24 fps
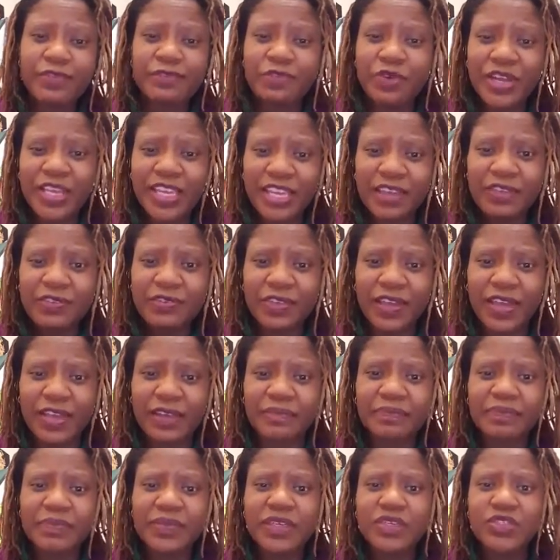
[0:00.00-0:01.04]

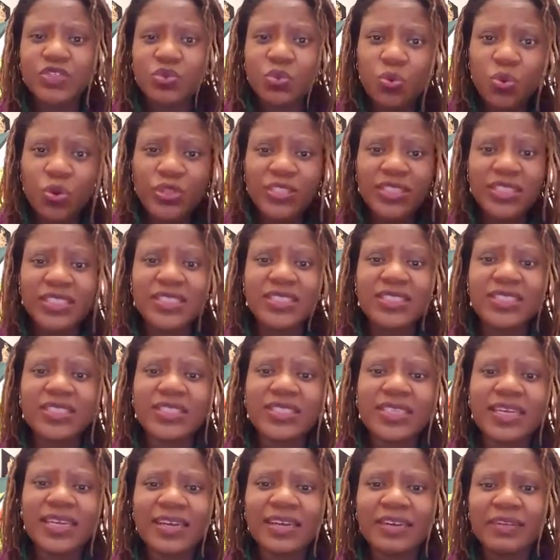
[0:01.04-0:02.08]
forgiving towards
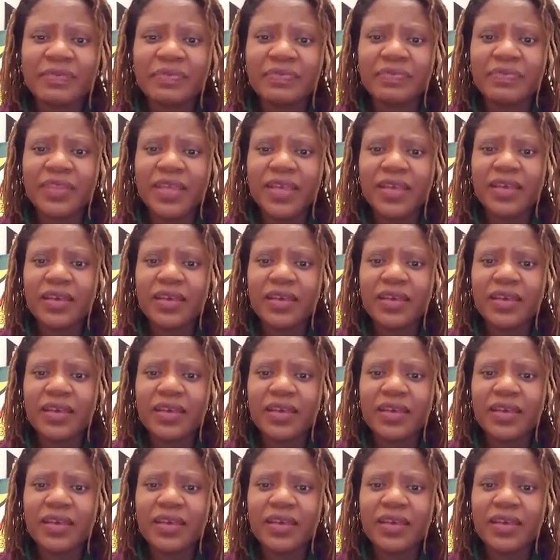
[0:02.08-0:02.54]
his, how